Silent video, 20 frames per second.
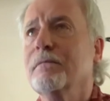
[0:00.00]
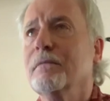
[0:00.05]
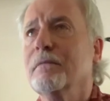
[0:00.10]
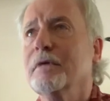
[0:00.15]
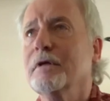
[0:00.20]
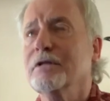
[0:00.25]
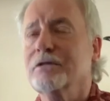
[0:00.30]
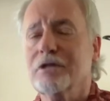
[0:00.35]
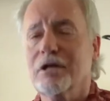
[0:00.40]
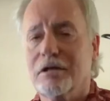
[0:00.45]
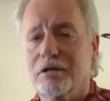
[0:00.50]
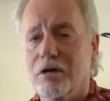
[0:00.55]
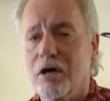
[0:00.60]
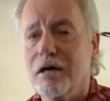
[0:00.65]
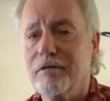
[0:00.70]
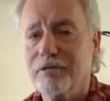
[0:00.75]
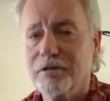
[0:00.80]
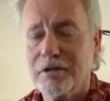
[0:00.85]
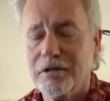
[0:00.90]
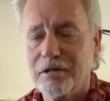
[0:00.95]
it's not
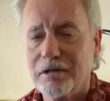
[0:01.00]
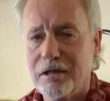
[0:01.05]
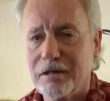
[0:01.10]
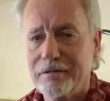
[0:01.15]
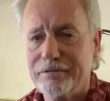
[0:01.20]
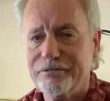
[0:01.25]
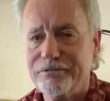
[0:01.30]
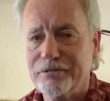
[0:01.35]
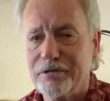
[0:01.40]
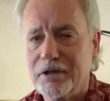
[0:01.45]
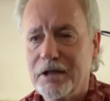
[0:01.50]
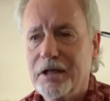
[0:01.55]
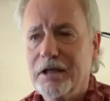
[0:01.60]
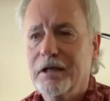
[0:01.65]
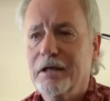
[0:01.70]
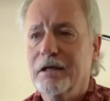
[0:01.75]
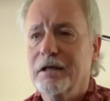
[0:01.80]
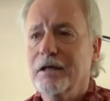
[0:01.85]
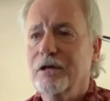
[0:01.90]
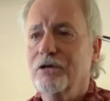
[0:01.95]
novel enough,
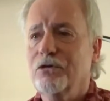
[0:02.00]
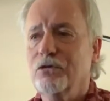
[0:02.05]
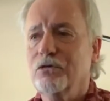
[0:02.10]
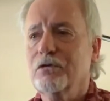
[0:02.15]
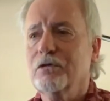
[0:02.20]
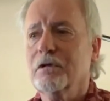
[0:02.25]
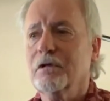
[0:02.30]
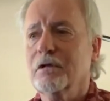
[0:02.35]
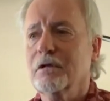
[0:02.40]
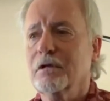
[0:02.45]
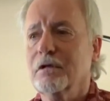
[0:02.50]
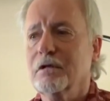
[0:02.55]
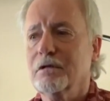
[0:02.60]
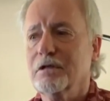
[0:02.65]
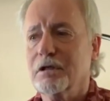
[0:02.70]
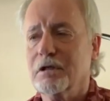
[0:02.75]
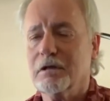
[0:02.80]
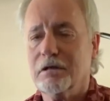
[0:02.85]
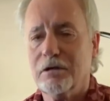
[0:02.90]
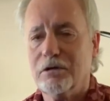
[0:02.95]
you can
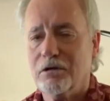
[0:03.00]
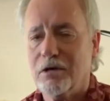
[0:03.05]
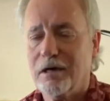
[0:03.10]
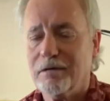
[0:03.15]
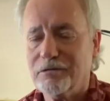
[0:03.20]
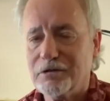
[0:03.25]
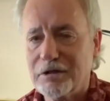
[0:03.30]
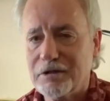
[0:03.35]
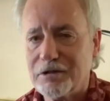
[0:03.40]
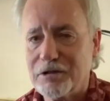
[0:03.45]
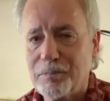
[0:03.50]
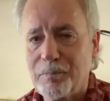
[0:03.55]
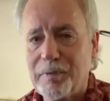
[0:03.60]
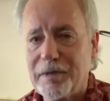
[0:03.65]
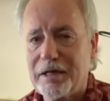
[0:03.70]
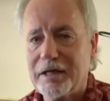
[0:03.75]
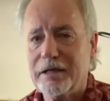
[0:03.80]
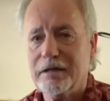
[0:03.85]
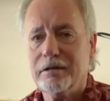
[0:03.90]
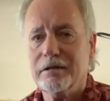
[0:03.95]
declare novelness
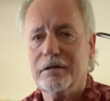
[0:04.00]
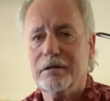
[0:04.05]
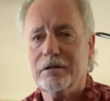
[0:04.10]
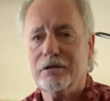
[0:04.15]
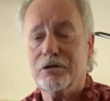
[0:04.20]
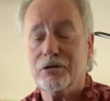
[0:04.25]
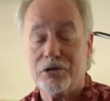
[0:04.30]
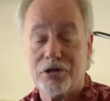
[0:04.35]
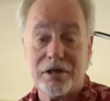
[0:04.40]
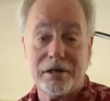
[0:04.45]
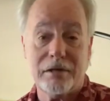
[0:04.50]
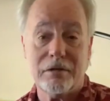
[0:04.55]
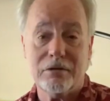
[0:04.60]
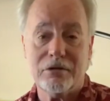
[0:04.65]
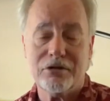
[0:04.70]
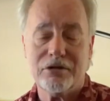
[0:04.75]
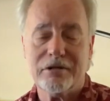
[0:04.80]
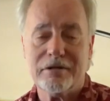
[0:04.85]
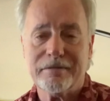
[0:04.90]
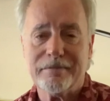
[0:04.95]
by your
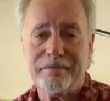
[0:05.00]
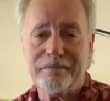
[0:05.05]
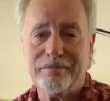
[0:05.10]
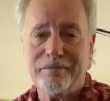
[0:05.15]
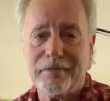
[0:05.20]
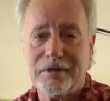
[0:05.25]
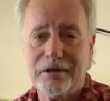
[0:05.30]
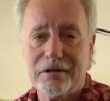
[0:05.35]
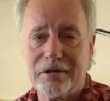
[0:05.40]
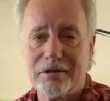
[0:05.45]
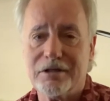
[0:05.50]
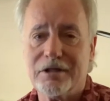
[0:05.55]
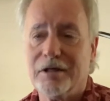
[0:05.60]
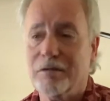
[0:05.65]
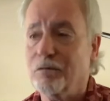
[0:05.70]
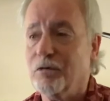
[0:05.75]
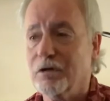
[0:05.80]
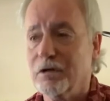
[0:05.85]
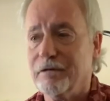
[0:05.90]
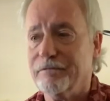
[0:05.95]
sales. You can say,
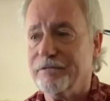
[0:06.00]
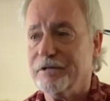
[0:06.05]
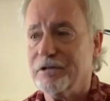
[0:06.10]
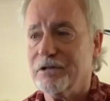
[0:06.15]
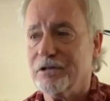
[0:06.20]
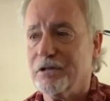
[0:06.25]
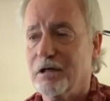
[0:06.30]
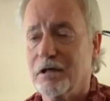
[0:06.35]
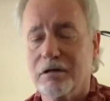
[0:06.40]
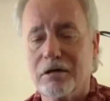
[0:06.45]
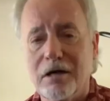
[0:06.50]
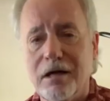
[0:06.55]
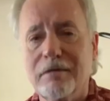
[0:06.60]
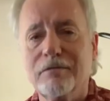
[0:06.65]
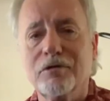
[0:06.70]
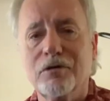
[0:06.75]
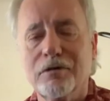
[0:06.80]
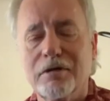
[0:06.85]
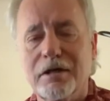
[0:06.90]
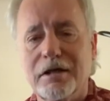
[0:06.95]
well, if it's not
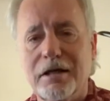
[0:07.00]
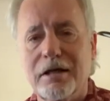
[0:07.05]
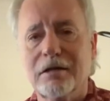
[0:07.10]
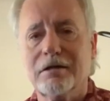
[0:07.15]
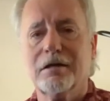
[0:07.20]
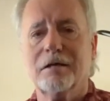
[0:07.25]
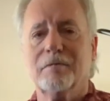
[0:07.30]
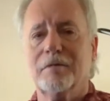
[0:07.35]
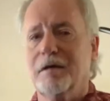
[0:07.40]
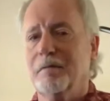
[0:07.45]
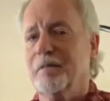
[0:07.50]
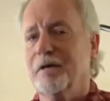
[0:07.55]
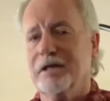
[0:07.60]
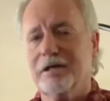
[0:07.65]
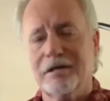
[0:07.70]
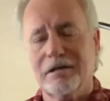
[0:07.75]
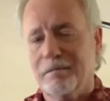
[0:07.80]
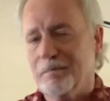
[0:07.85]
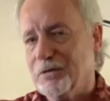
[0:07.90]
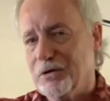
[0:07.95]
novel, then how come I'm
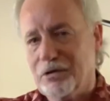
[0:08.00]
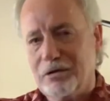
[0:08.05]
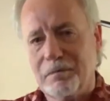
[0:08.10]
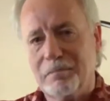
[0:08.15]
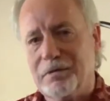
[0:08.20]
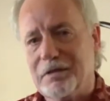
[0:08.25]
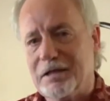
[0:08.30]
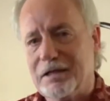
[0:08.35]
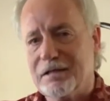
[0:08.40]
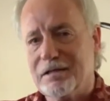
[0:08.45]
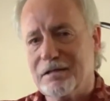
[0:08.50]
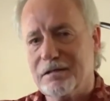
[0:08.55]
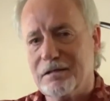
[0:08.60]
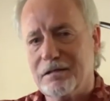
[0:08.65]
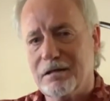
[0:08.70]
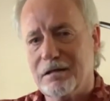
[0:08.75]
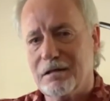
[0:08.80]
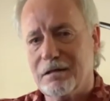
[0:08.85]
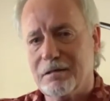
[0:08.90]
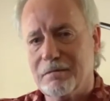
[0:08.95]
making $1 million
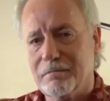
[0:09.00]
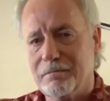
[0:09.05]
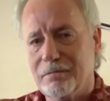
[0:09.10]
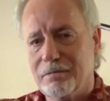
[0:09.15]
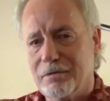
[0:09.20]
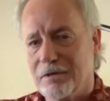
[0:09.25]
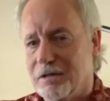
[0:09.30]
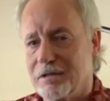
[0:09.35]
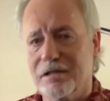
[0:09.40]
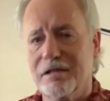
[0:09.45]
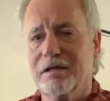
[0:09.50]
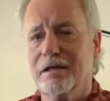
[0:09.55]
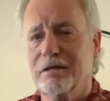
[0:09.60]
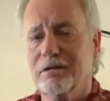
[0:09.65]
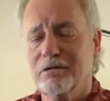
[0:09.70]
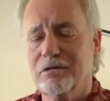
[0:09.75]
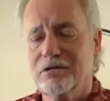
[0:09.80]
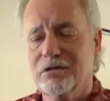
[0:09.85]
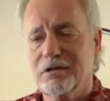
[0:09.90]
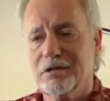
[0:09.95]
on
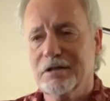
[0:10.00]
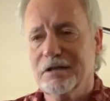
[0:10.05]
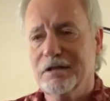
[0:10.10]
sales?